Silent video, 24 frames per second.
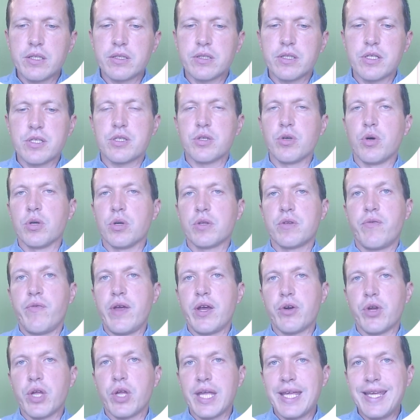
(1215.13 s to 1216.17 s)
It is not
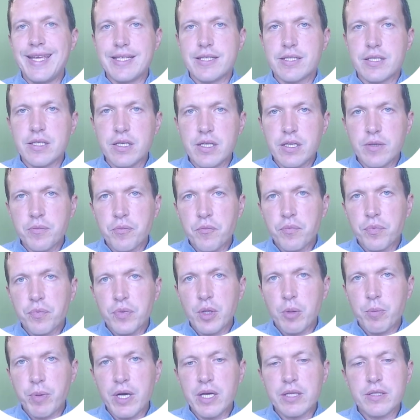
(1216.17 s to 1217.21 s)
very easy,
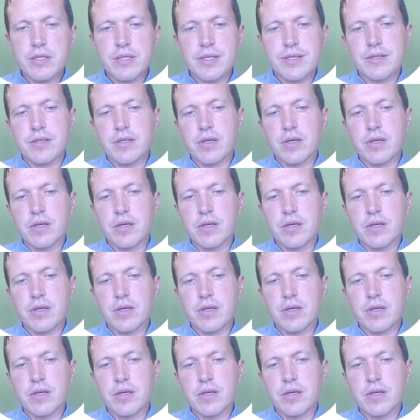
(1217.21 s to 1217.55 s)
but